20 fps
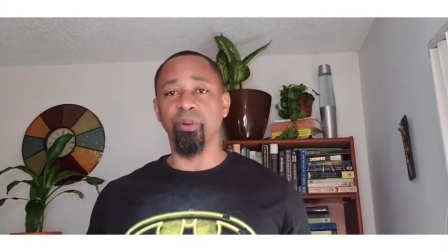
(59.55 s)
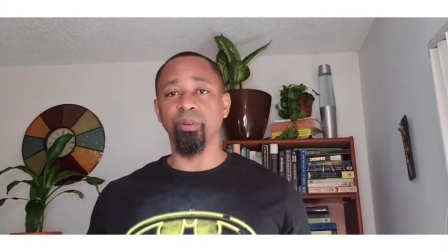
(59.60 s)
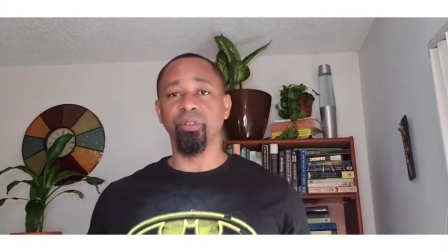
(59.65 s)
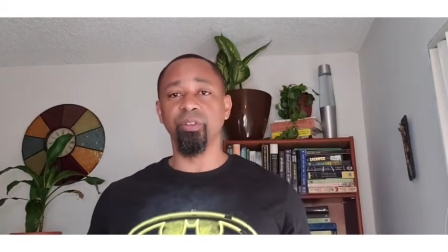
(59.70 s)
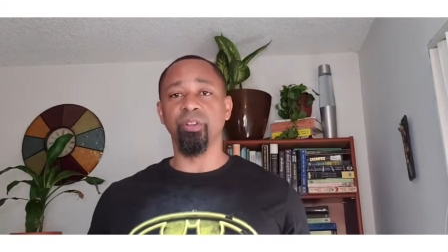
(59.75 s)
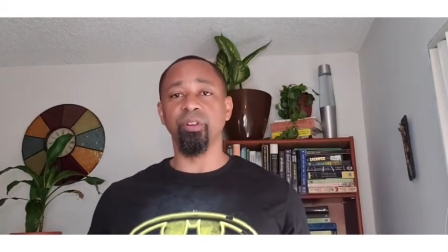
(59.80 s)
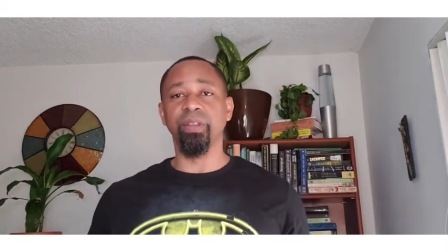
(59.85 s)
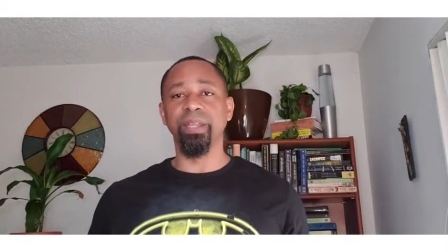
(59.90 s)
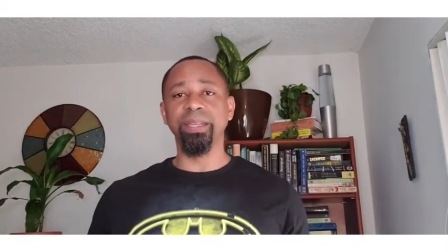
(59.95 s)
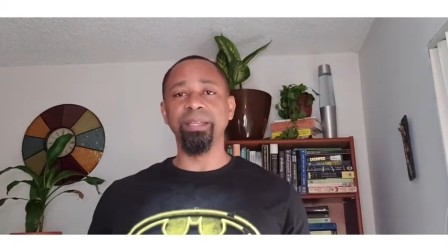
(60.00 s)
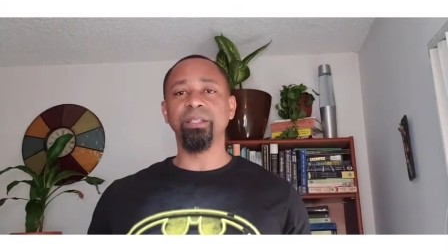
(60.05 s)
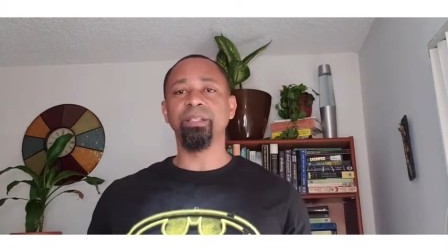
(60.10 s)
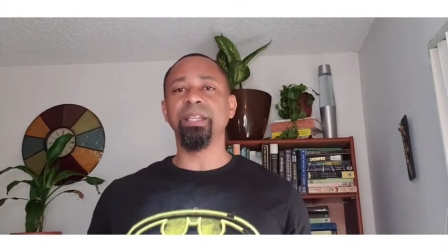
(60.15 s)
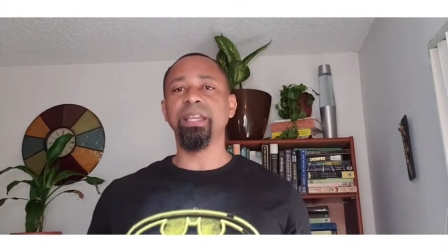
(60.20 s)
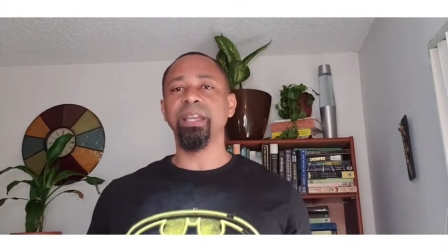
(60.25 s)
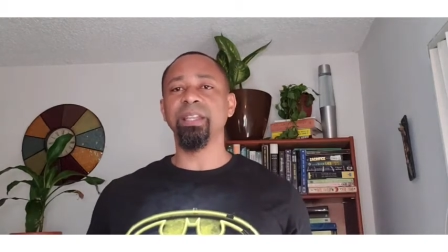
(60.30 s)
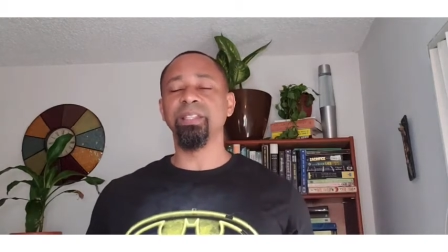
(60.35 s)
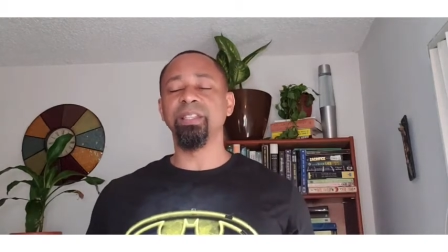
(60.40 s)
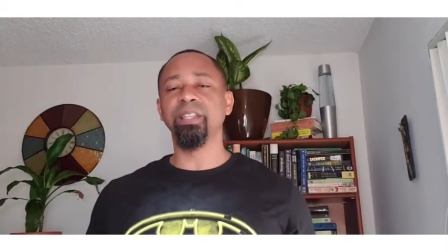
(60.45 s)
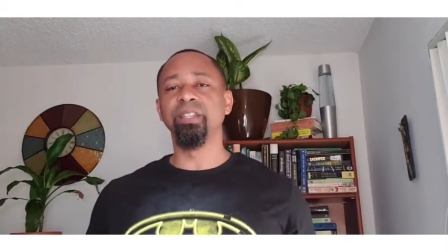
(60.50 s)
or you're in
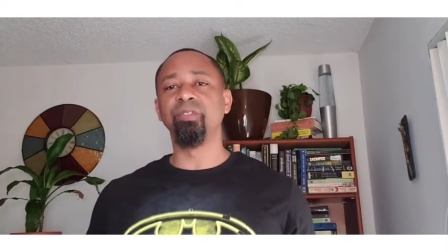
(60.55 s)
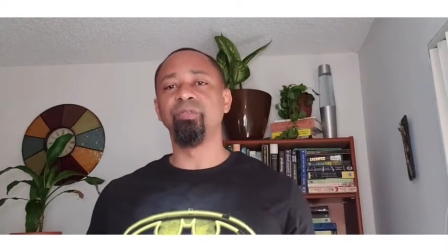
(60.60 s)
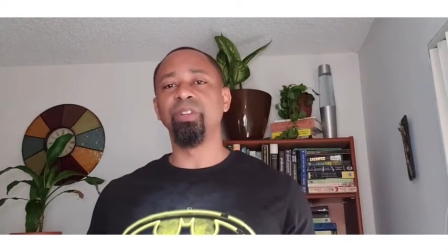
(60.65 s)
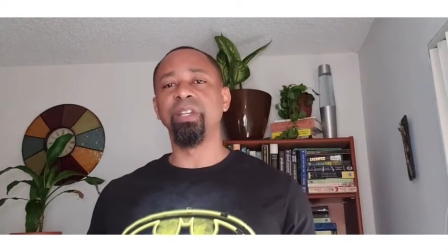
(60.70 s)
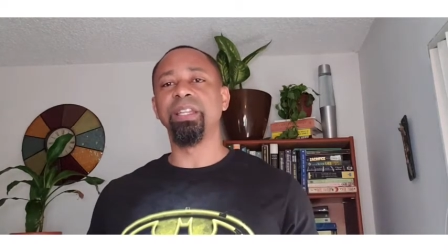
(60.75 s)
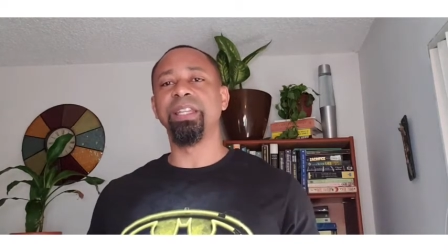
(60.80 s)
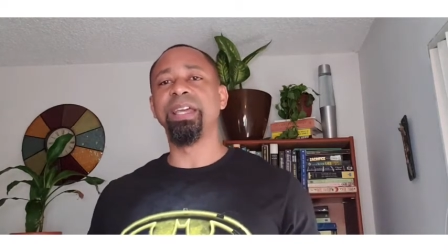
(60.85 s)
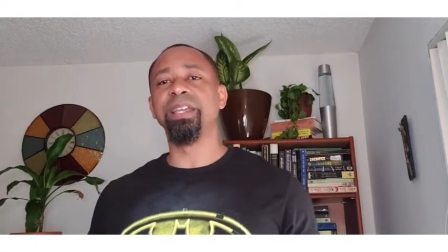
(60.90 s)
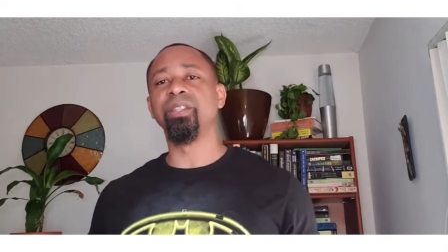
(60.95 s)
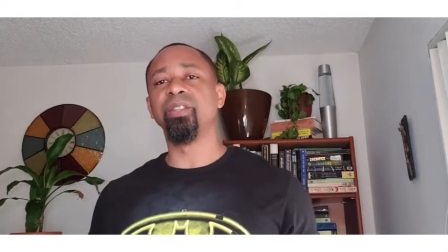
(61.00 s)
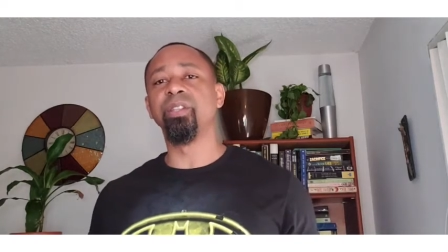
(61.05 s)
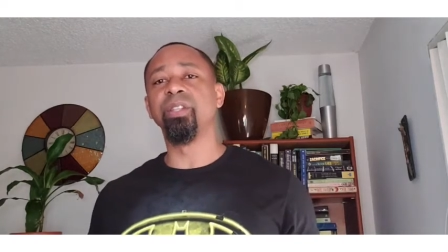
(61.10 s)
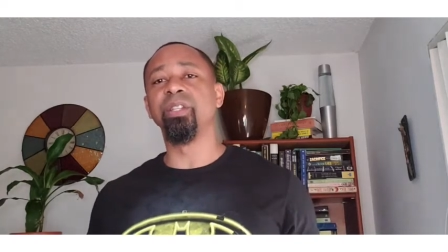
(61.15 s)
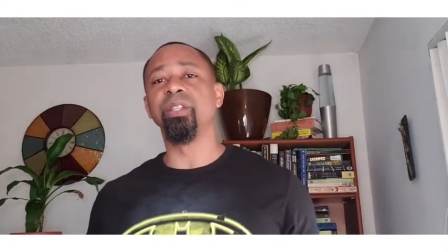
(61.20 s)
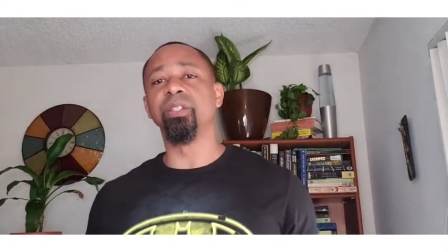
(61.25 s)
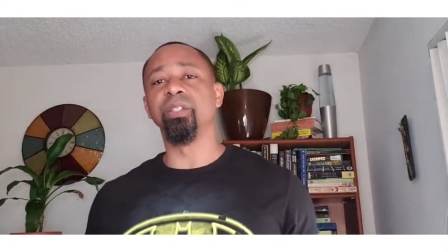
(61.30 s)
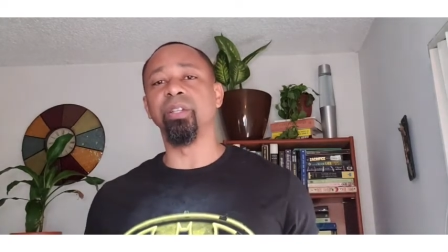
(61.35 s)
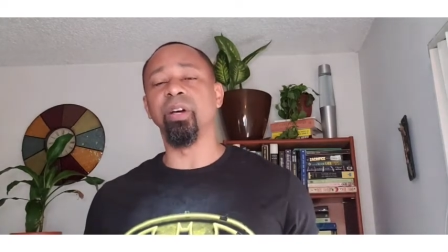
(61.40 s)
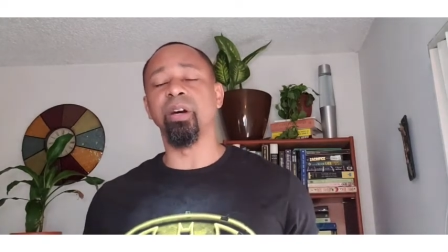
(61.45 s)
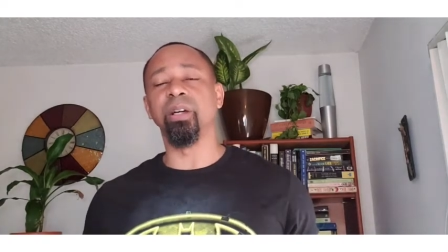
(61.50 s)
class and you realize you
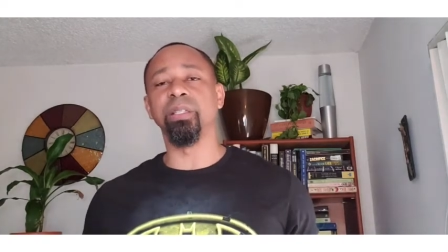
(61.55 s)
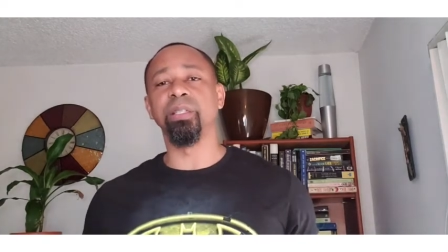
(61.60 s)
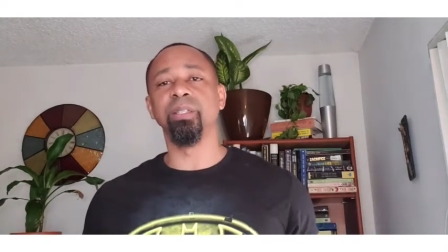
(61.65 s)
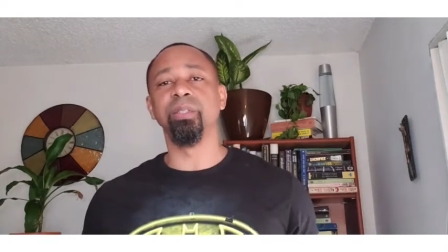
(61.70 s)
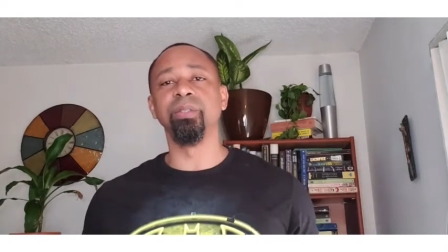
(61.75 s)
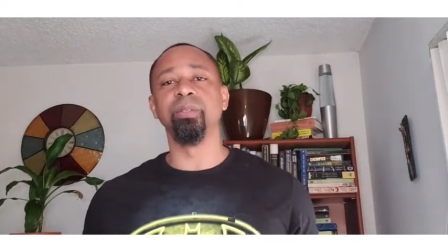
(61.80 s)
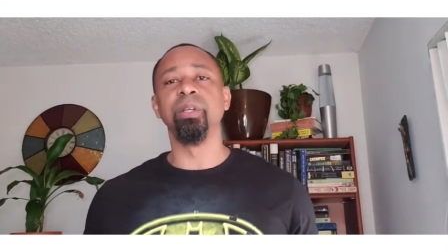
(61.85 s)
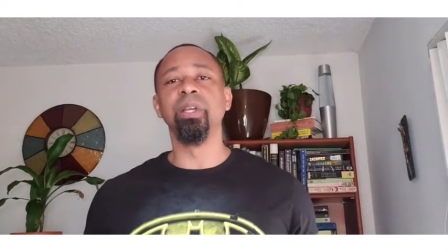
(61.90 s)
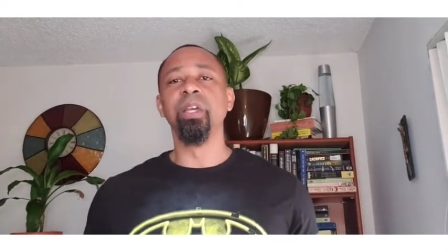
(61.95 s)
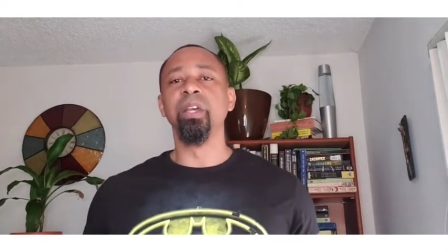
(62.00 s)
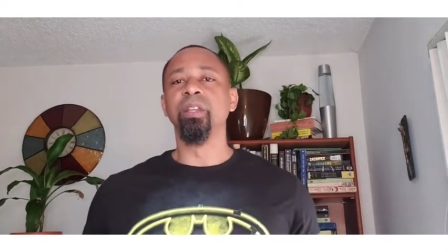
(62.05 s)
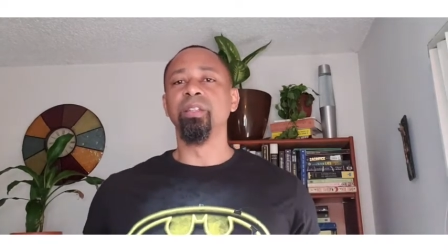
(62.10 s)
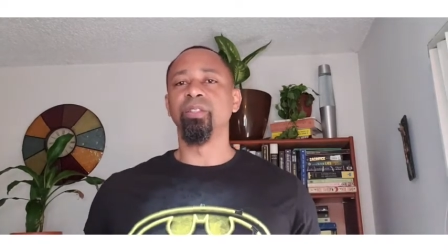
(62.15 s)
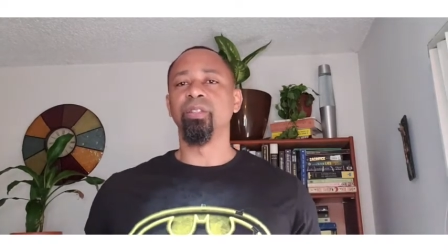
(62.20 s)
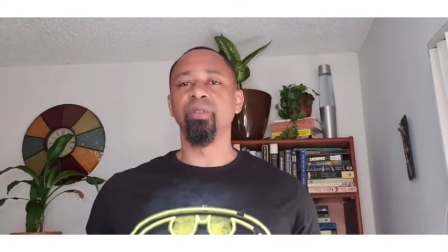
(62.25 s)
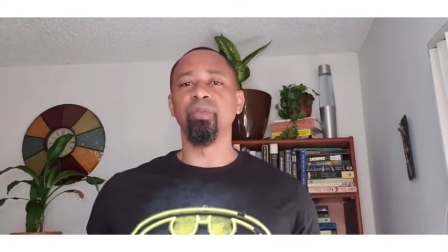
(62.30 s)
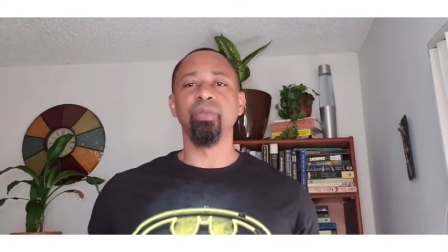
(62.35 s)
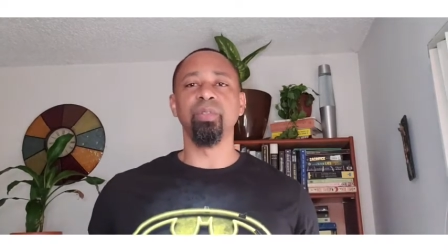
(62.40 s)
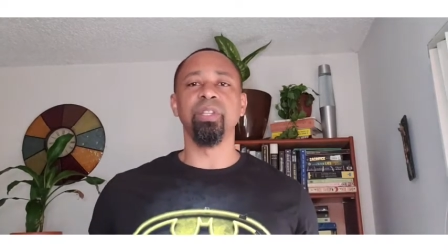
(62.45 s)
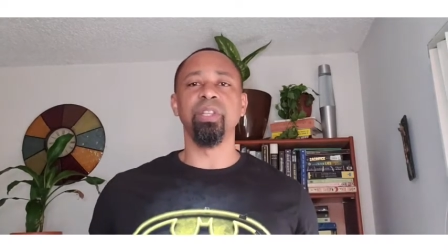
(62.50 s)
need to talk to
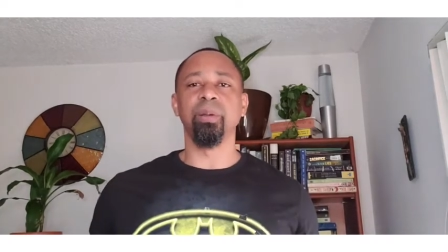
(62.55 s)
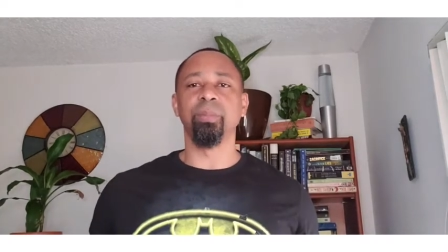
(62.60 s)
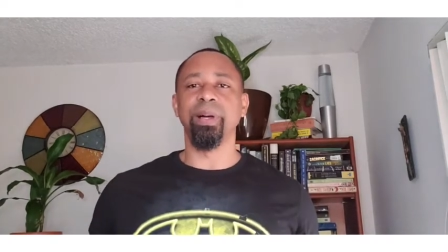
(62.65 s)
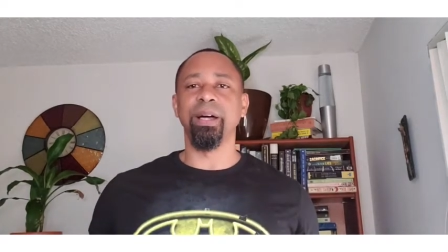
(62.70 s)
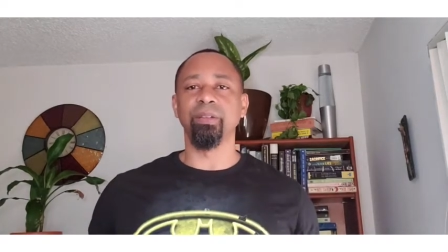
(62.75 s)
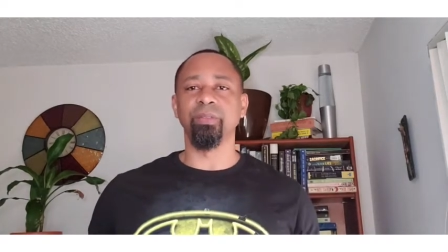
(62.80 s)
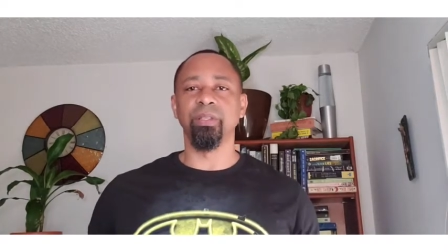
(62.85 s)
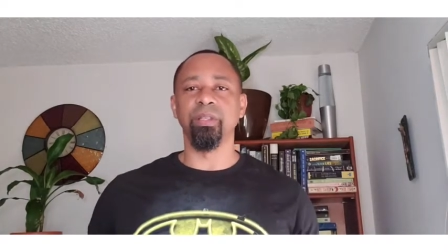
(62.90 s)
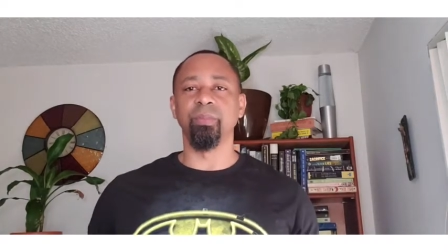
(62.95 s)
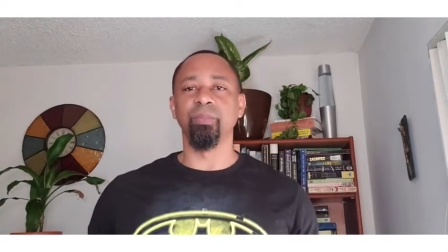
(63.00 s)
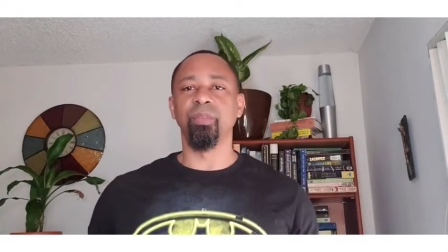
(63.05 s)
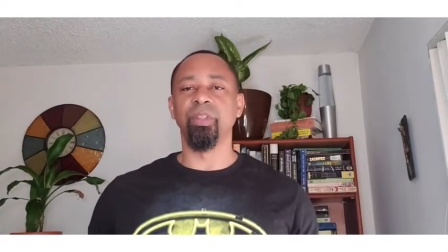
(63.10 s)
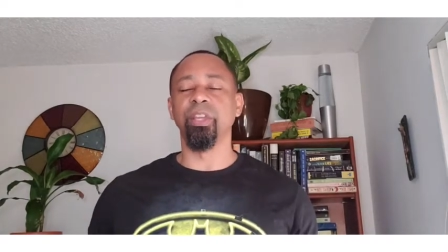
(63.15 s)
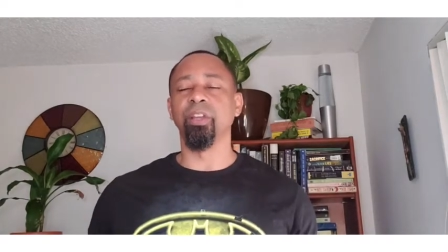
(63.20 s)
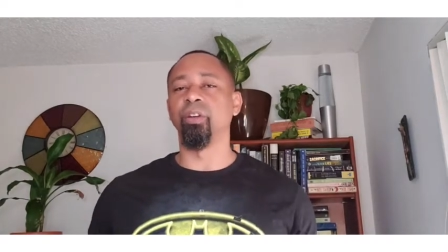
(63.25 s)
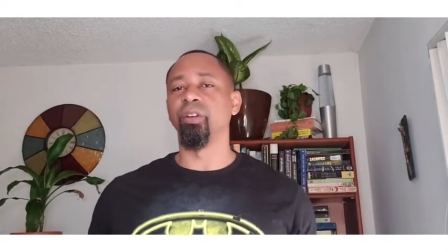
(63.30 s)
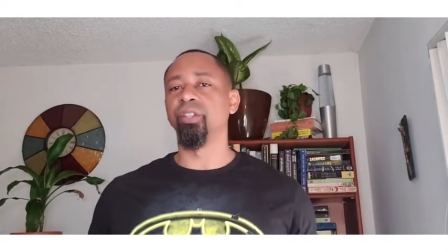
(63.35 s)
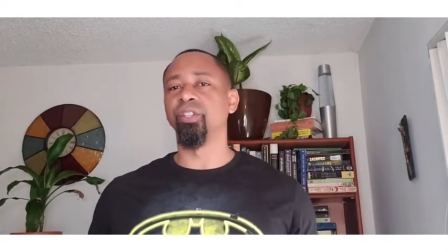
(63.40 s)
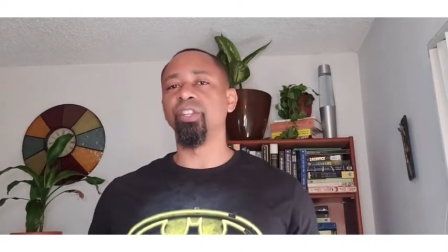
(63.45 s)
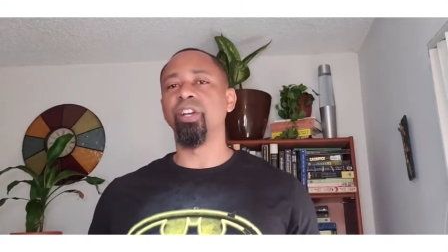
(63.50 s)
Susie about
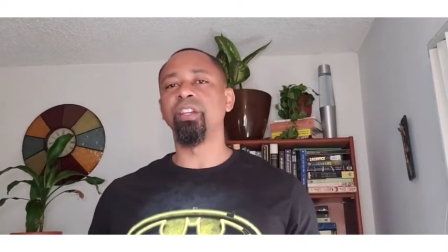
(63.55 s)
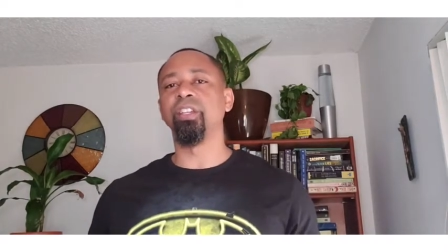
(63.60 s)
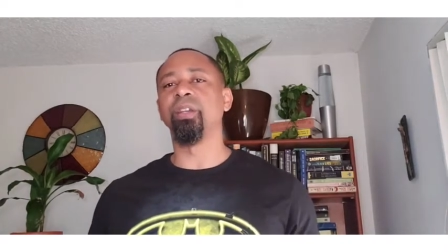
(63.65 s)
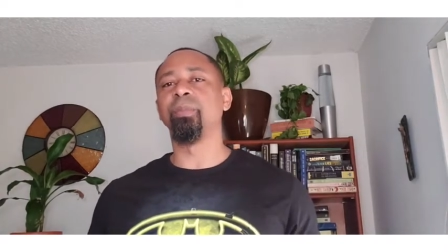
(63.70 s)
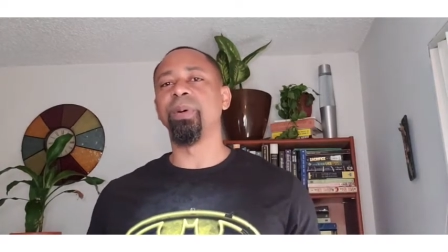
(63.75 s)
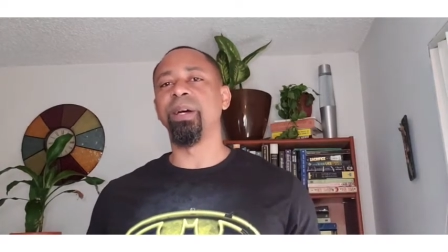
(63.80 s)
something or Johnny